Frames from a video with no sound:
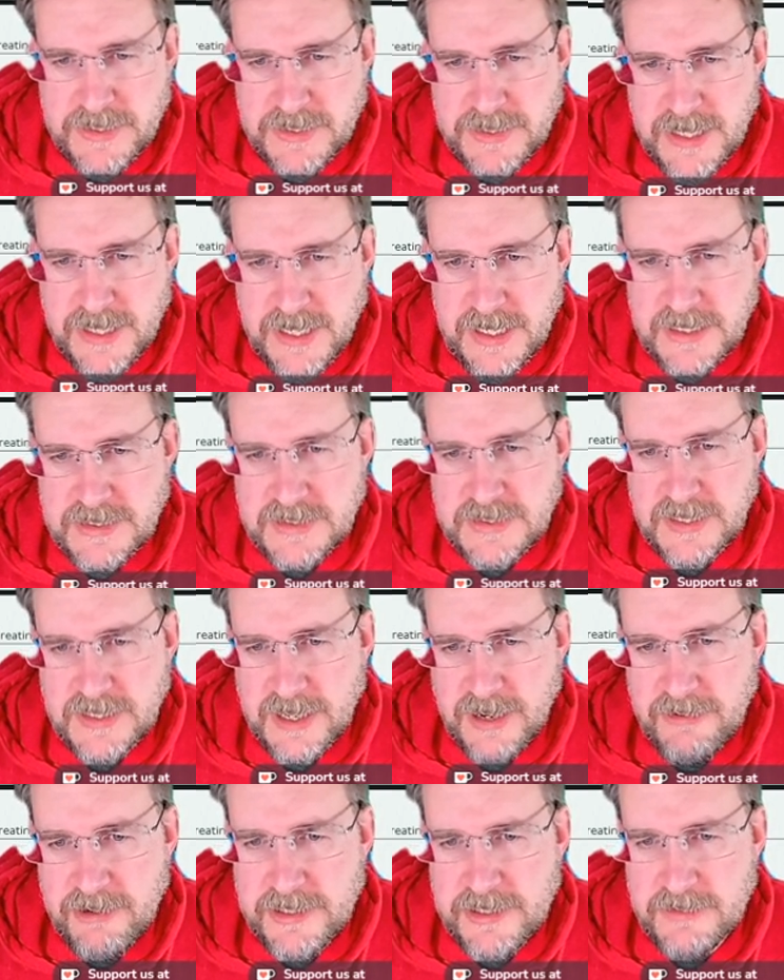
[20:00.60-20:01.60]
is a
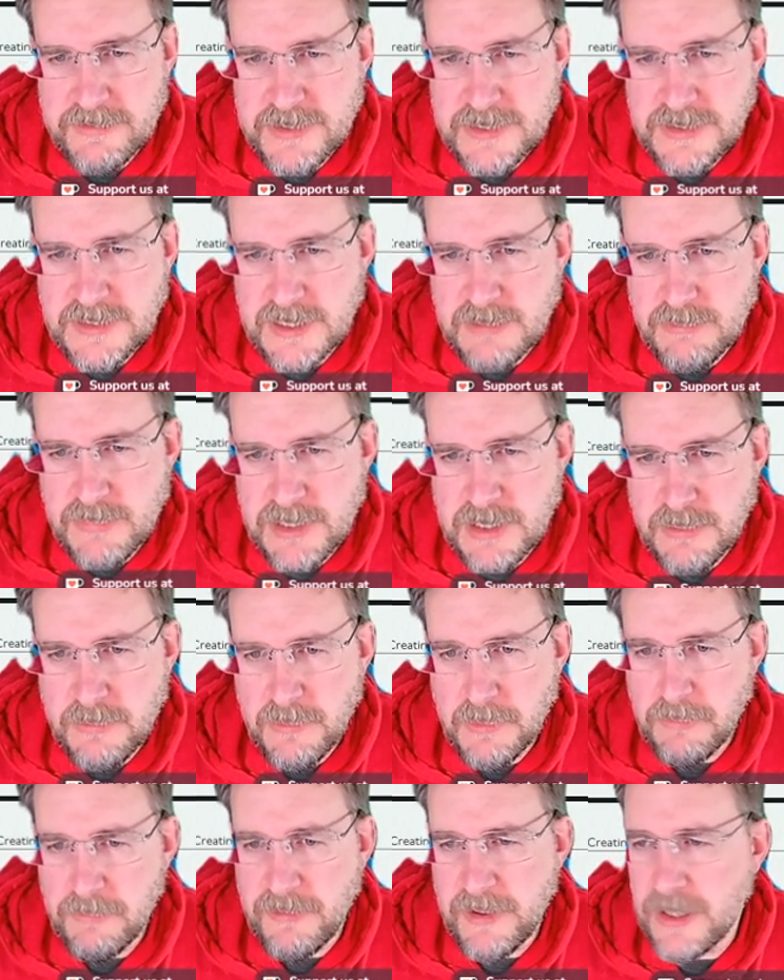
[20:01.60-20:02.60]
characteristic
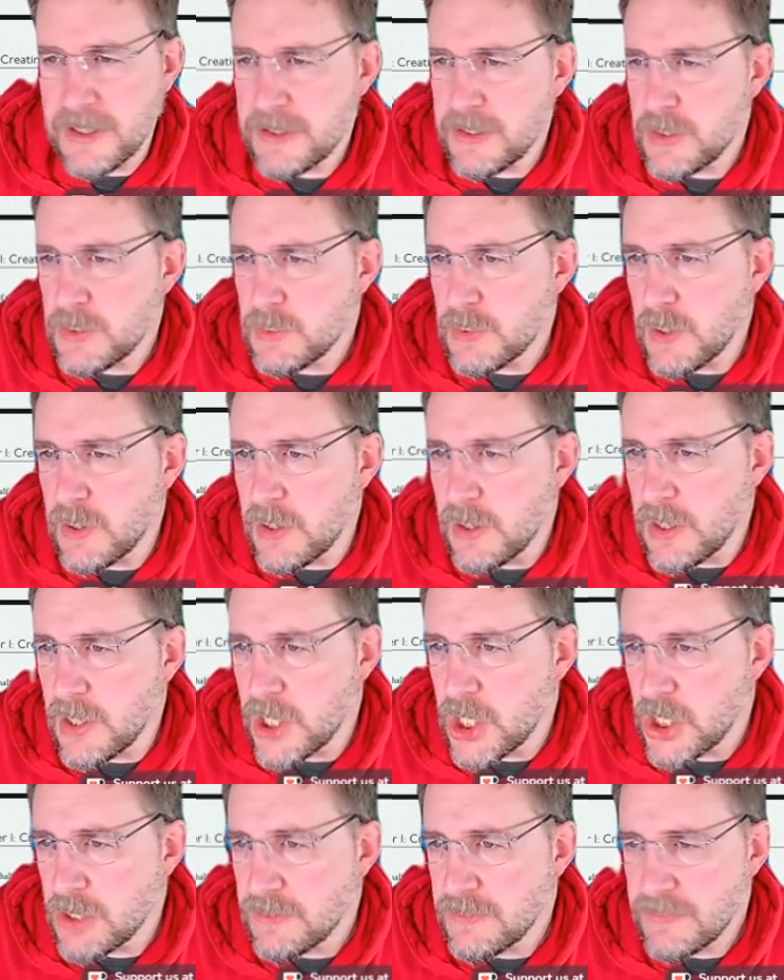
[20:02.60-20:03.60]
minimum value
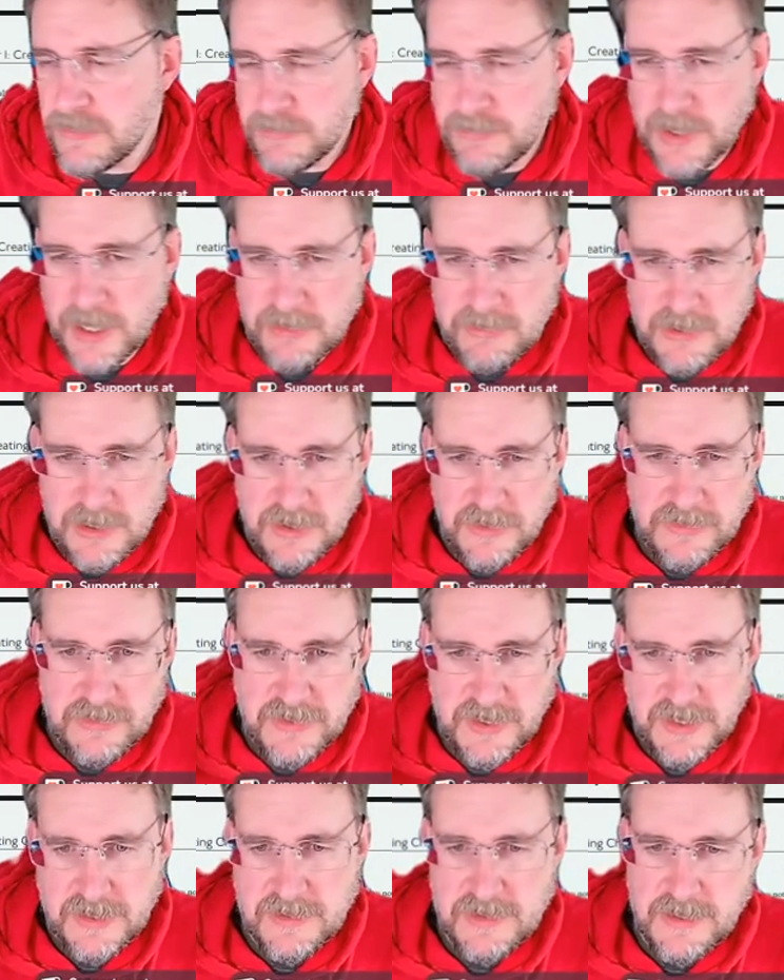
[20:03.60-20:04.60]
of power of
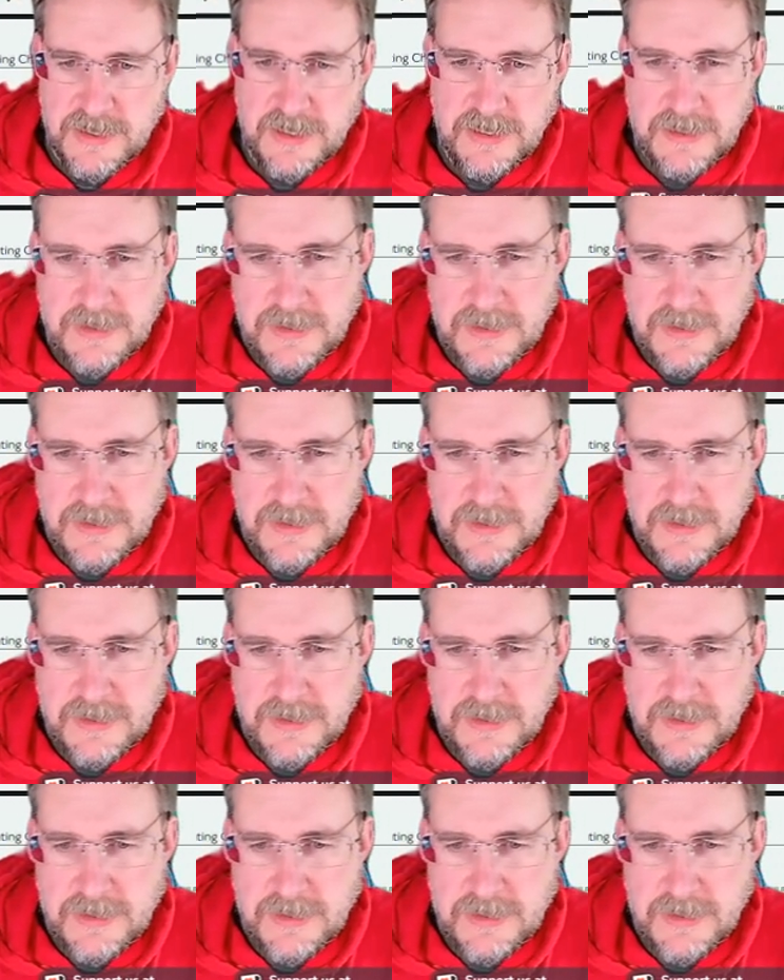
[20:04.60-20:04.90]
60.